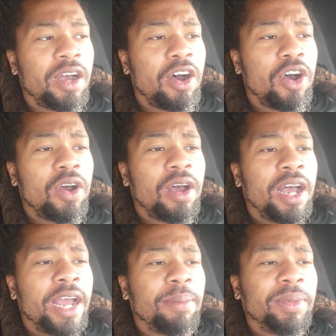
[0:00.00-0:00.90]

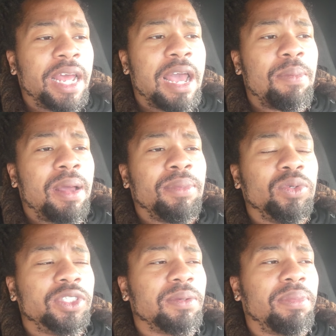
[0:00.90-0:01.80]
I had my
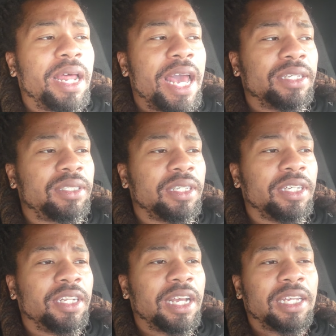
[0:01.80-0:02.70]
music
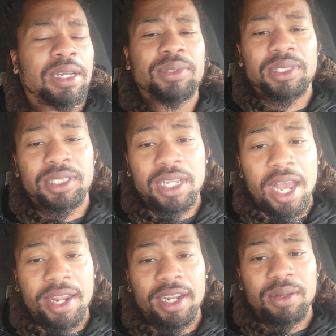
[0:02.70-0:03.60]
blasted. I was
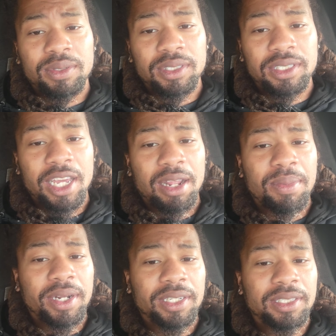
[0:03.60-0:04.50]
excited.
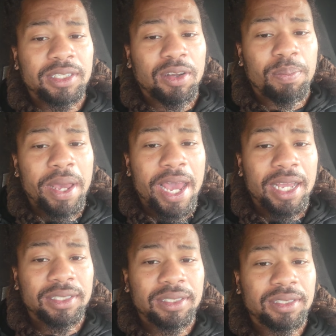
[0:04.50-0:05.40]
I'm about to,
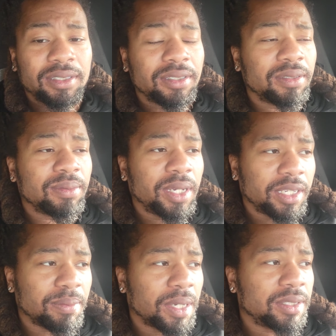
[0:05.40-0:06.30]
pass. I'm about
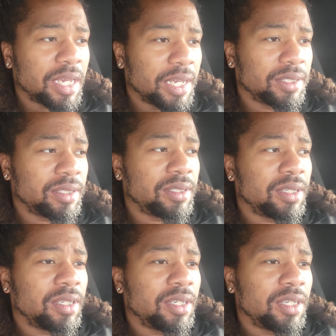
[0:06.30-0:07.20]
to get my test.
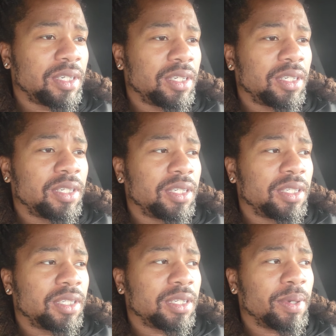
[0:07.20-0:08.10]

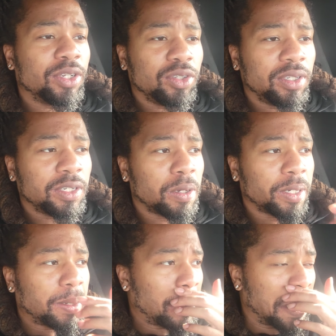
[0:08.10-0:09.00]
I'm about
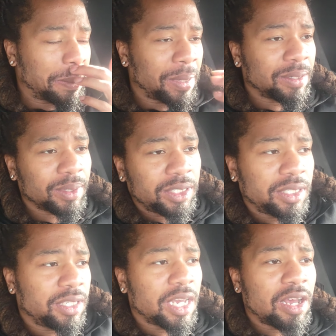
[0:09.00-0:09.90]
to, get my
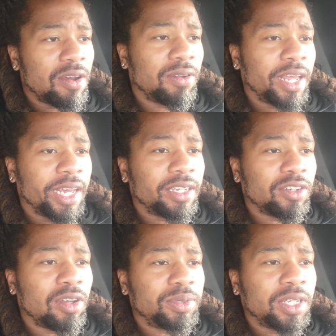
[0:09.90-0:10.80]
CDL. Like,
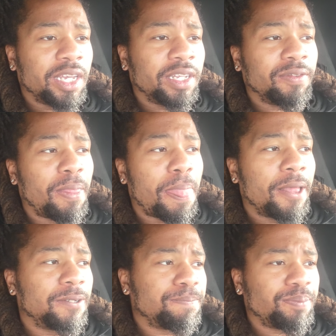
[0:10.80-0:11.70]
what I'm saying?
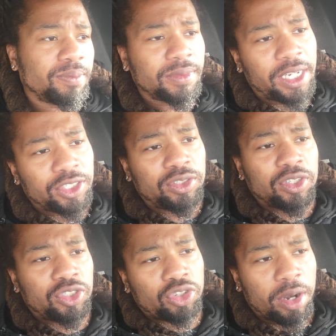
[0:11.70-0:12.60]
I just did
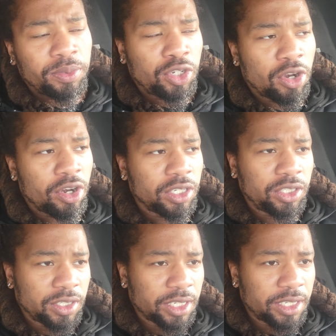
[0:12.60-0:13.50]
a sharp turn
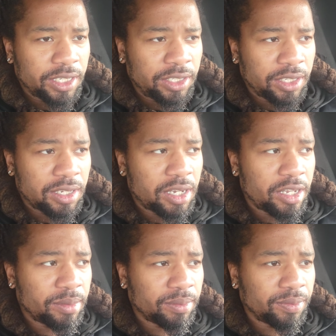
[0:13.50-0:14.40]
into the
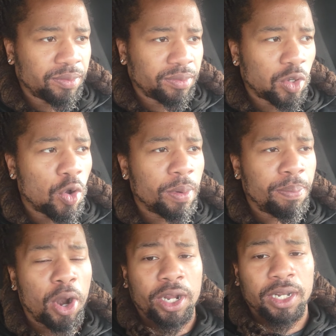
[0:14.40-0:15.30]
open
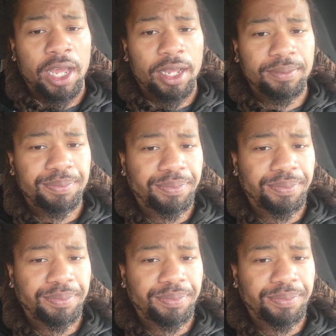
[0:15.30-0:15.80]
parking lot.